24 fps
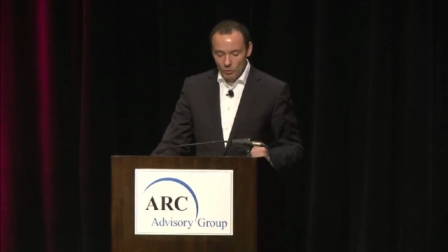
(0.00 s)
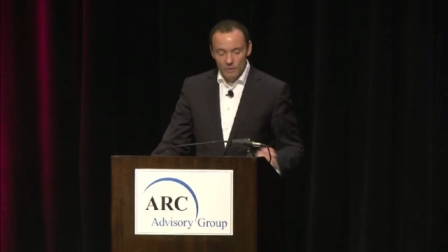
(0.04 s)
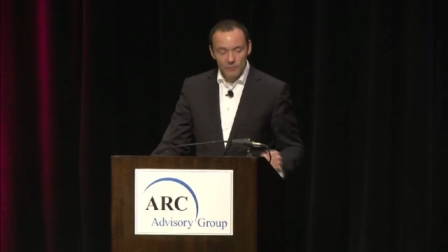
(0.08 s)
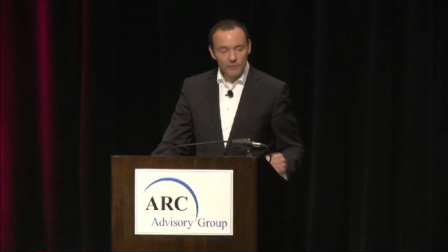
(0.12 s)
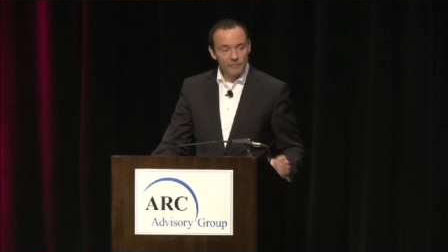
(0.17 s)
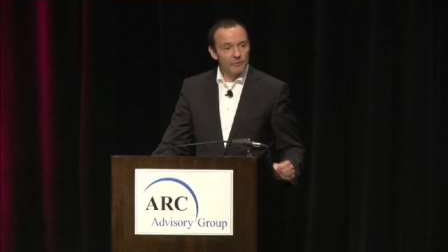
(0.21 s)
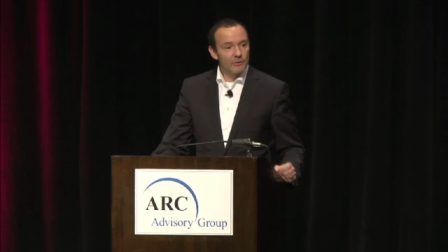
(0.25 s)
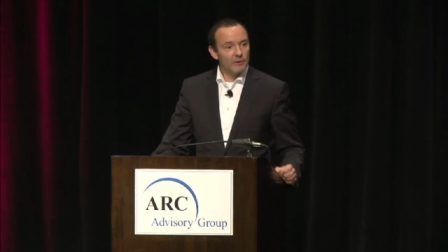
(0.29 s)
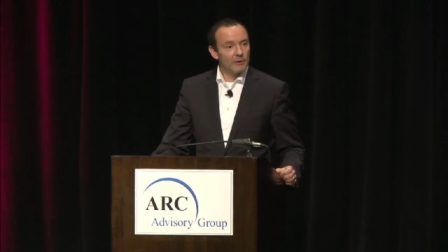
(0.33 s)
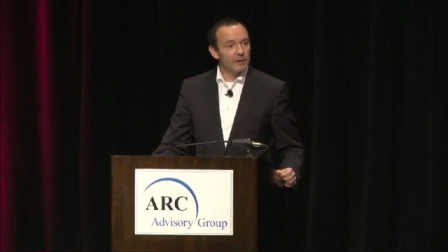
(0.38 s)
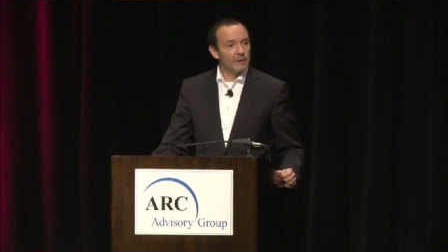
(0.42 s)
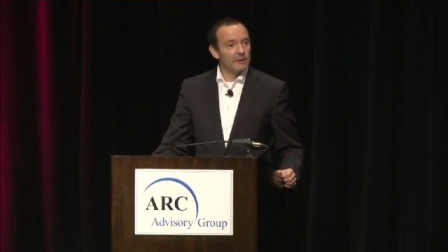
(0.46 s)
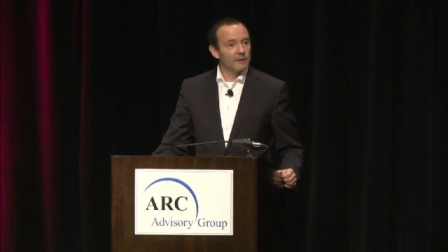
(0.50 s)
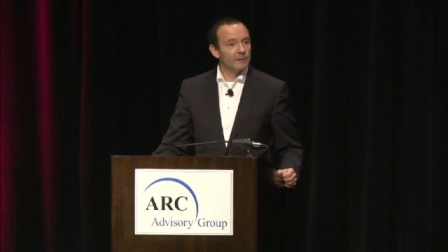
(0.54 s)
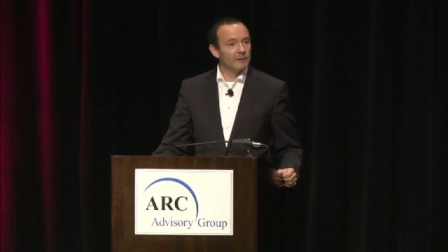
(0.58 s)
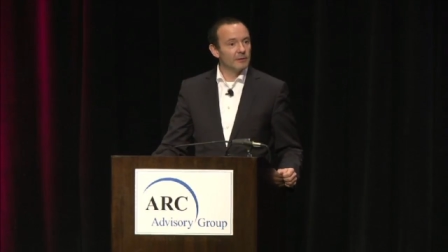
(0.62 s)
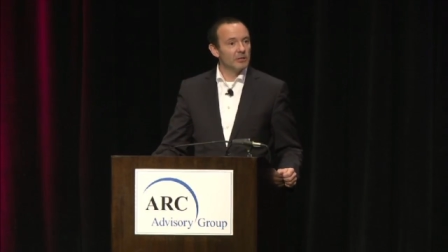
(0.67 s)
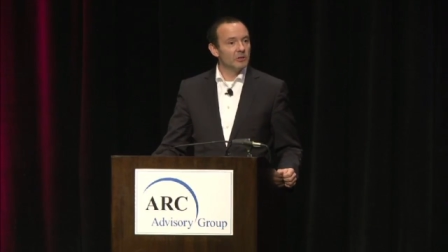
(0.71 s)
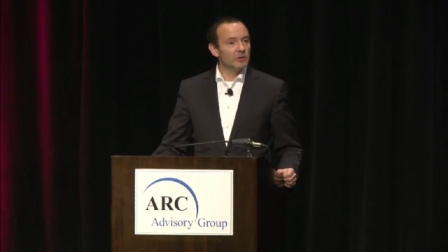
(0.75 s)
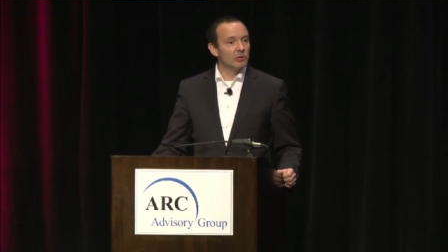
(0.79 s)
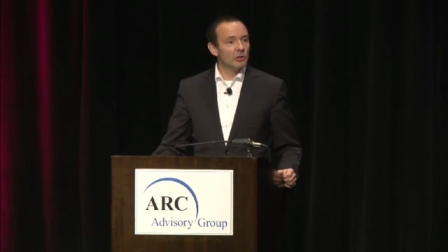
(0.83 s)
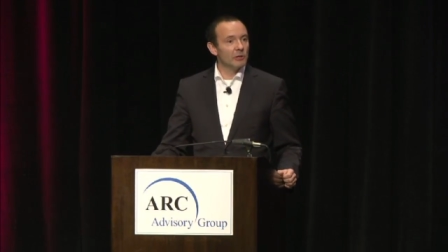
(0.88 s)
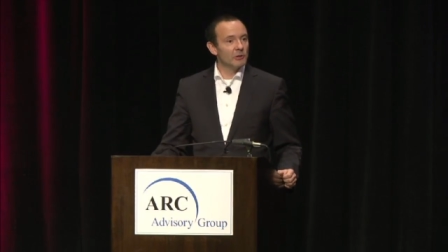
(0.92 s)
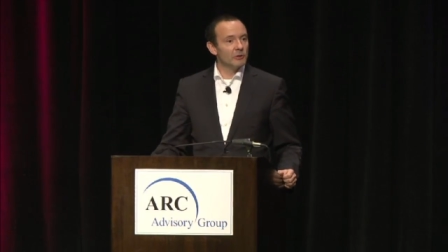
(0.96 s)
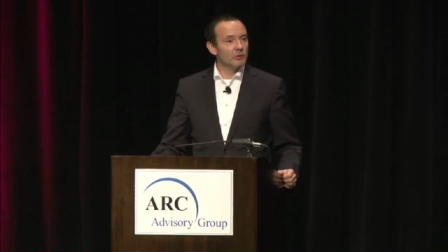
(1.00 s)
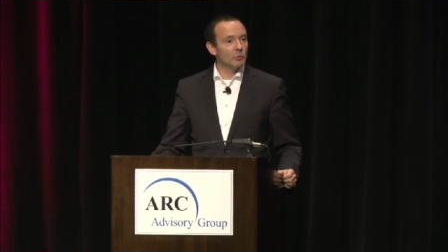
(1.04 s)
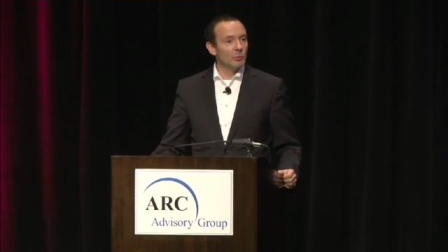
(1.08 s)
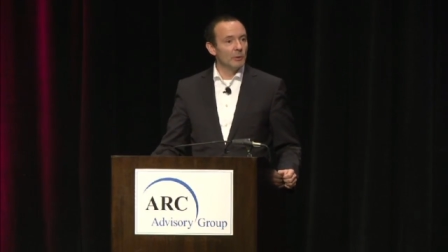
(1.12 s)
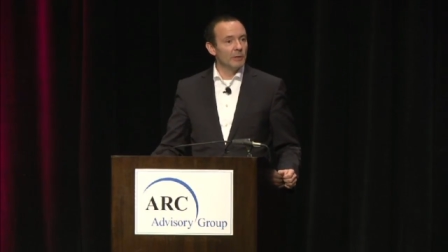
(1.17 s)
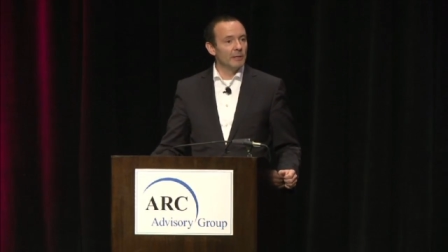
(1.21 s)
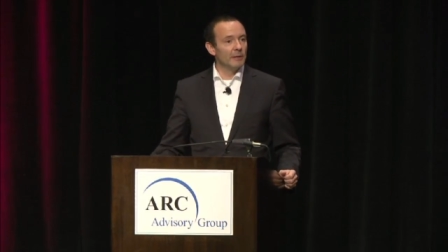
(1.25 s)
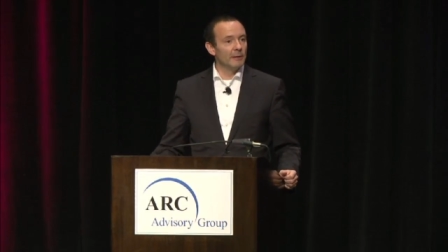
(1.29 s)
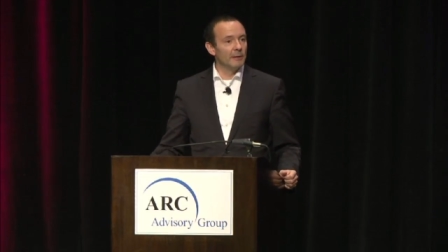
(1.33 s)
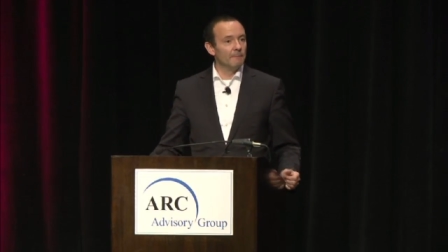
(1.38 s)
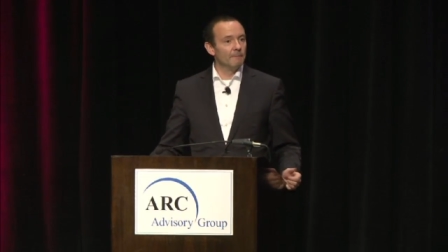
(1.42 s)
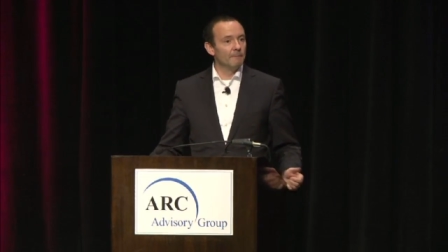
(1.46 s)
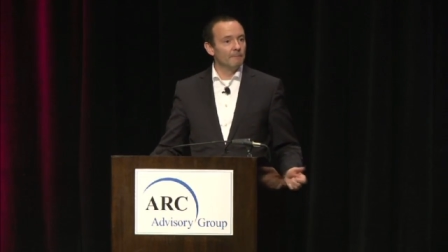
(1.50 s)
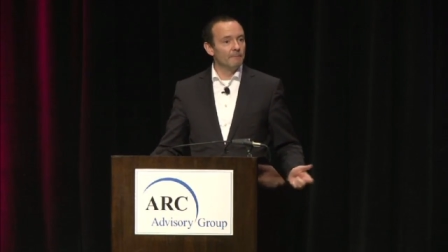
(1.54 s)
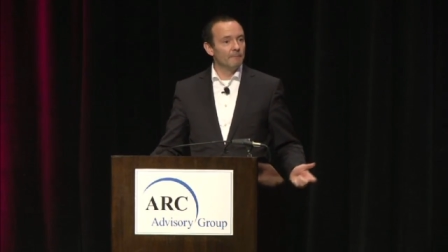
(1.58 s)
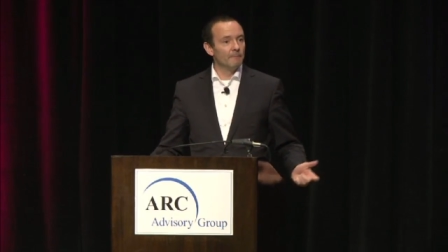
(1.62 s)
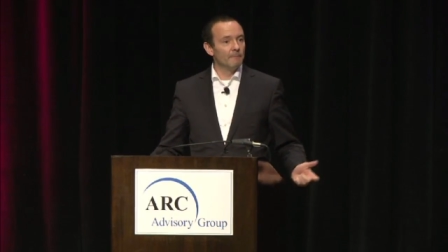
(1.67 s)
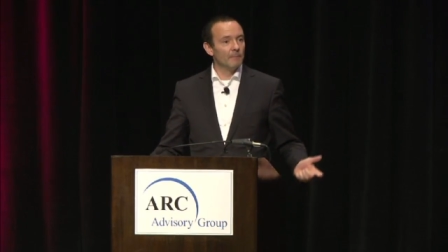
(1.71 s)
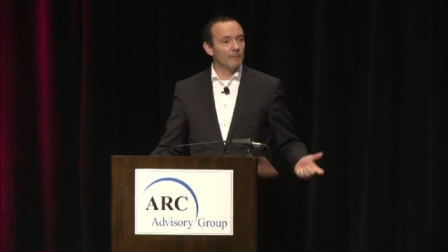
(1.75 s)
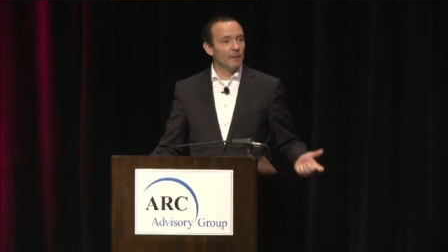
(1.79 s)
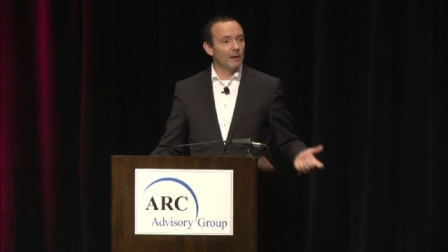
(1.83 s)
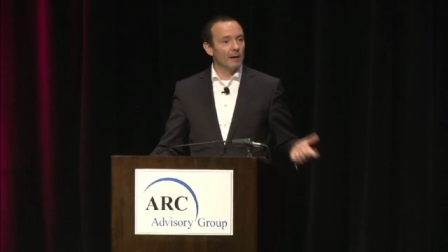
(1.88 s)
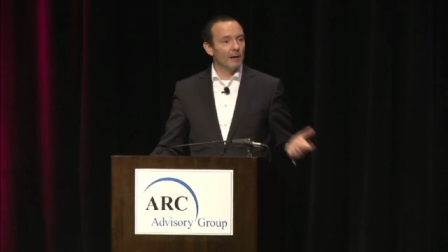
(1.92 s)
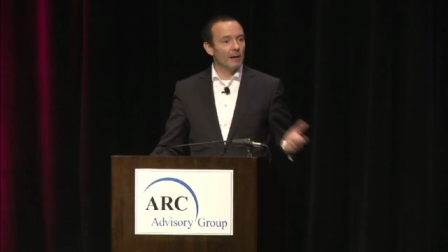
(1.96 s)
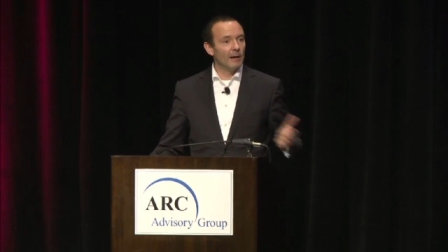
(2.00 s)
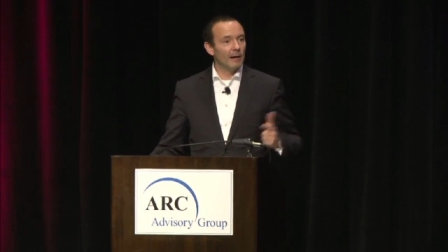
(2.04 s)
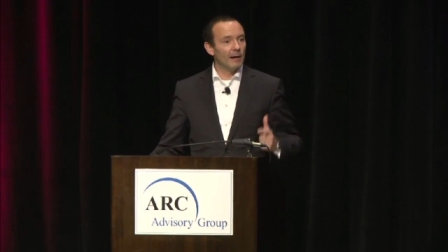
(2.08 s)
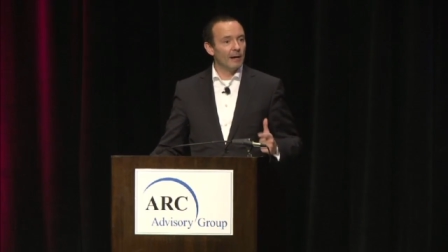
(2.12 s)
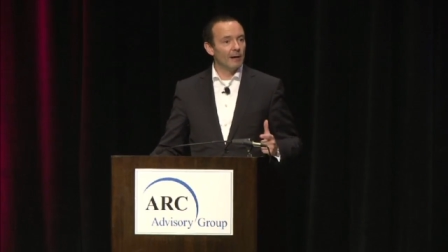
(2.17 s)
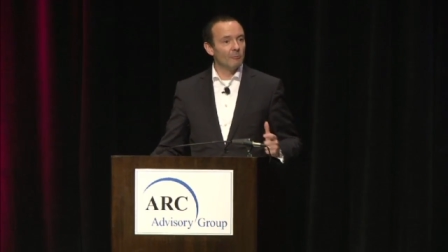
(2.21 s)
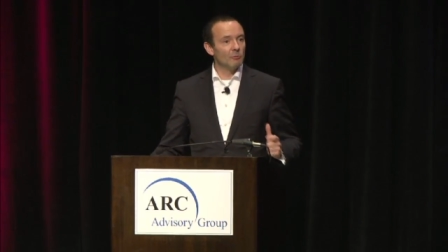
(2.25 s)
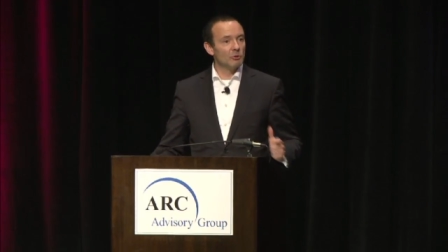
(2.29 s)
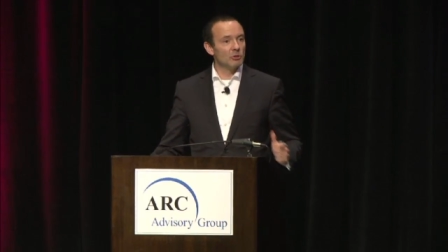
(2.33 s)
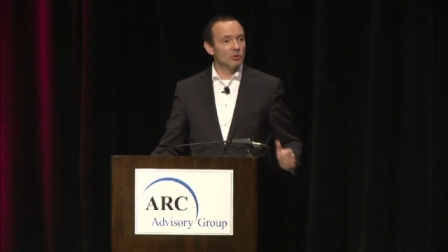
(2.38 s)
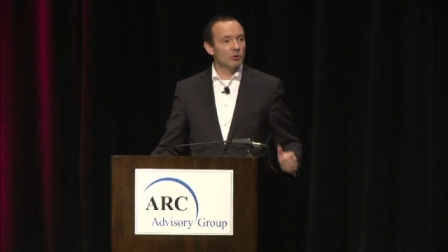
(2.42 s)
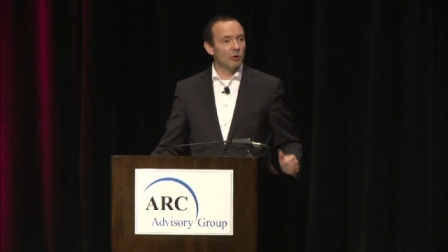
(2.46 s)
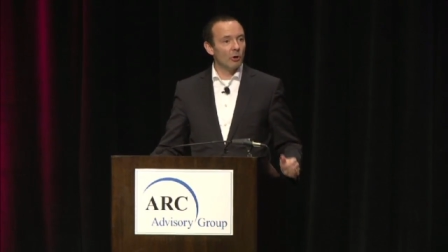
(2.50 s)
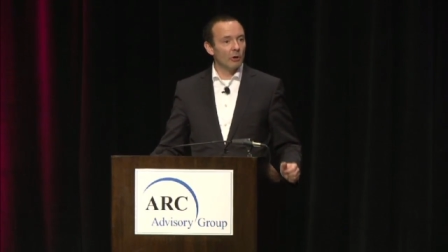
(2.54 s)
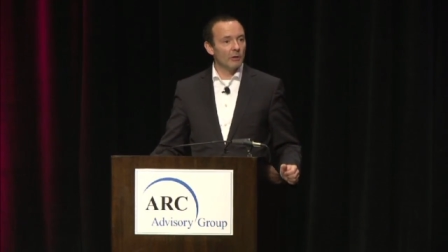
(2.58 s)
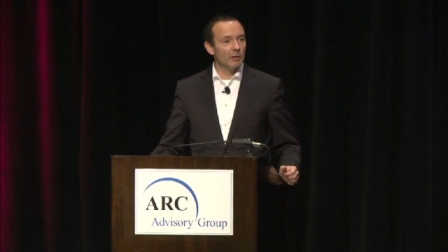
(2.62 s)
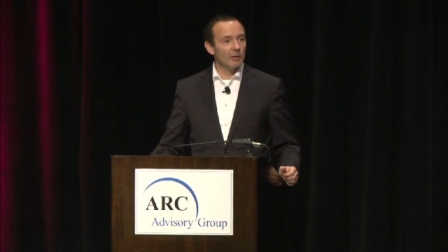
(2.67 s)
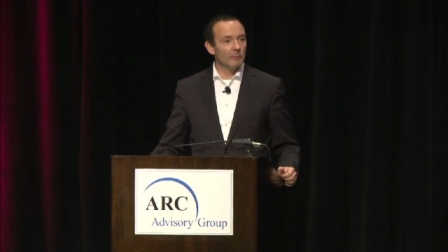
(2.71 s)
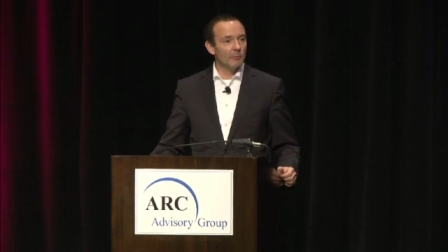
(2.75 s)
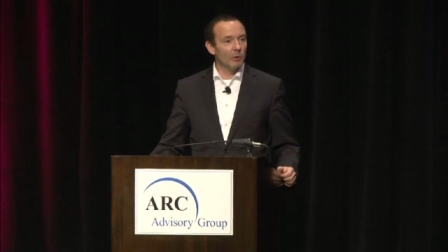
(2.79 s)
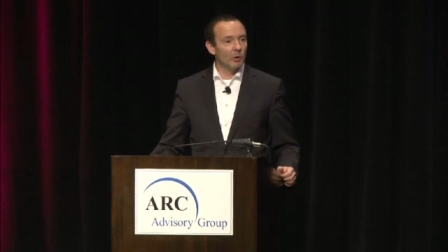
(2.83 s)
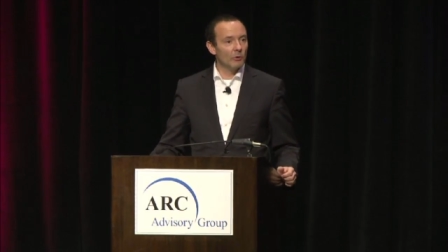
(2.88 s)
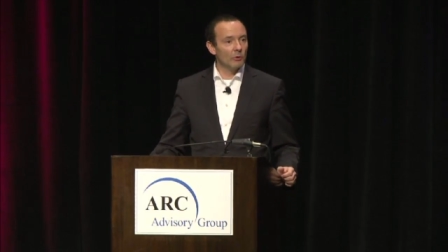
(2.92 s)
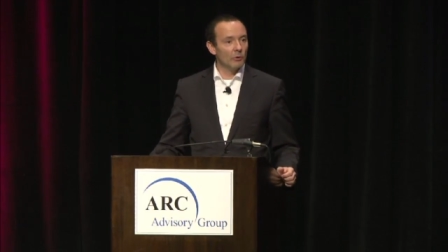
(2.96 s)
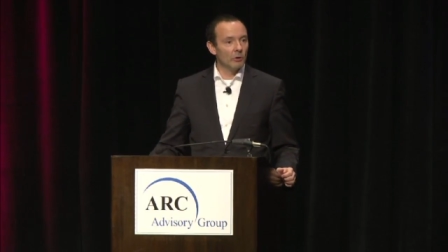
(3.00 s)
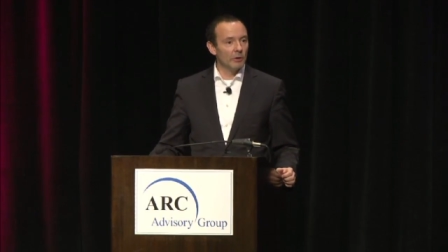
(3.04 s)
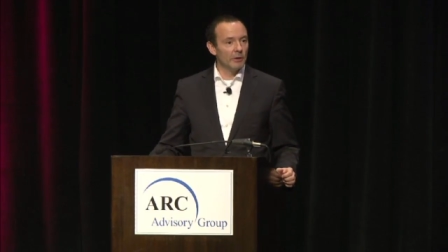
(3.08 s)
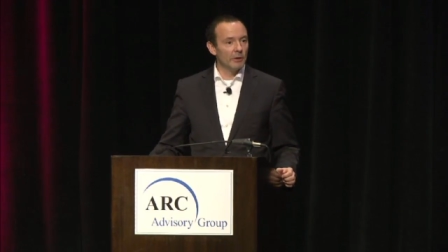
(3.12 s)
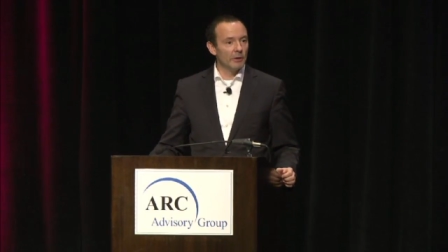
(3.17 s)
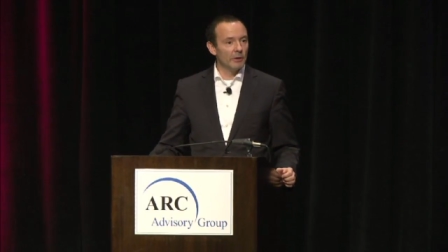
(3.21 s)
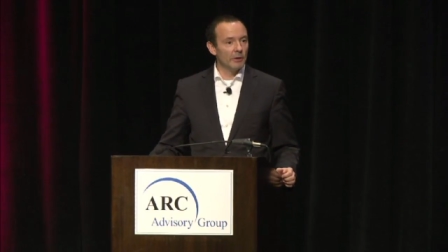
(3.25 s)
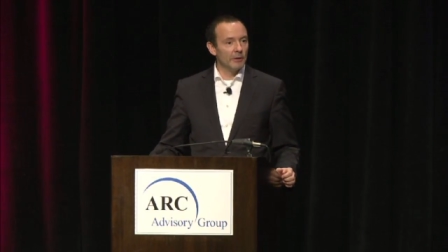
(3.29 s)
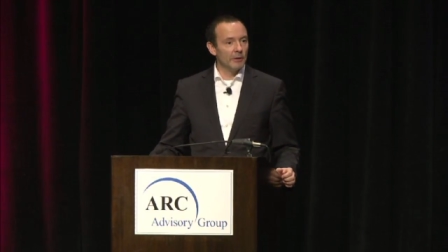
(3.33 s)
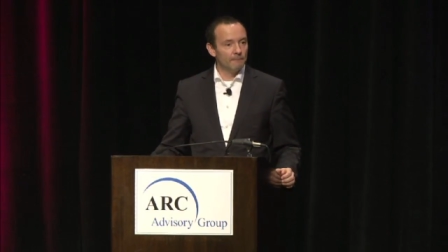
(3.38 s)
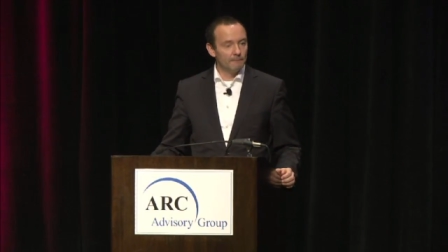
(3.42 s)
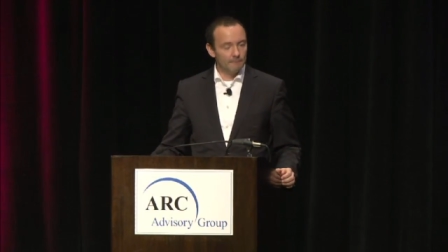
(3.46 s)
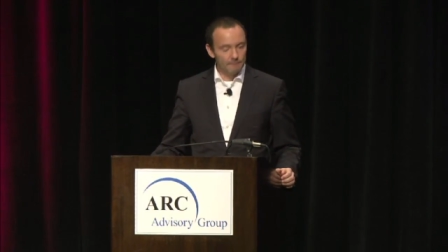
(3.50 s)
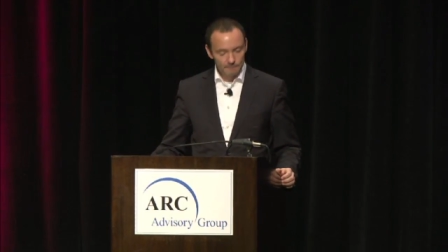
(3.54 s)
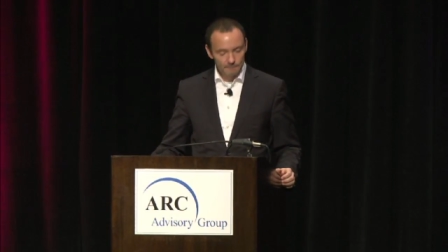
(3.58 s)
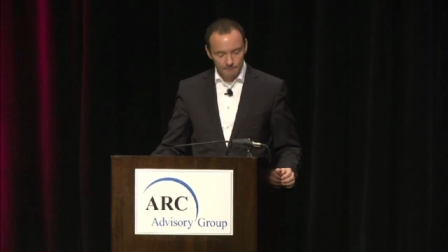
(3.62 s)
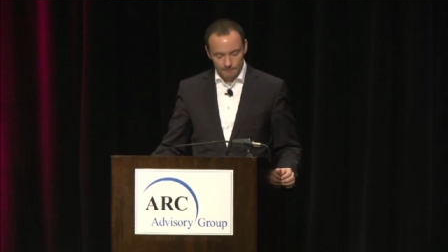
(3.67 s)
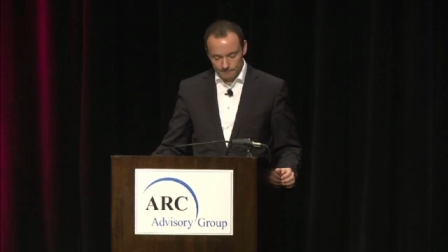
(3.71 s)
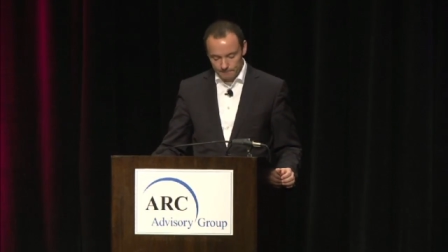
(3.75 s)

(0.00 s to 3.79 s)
with the digital twin I was talking about earlier,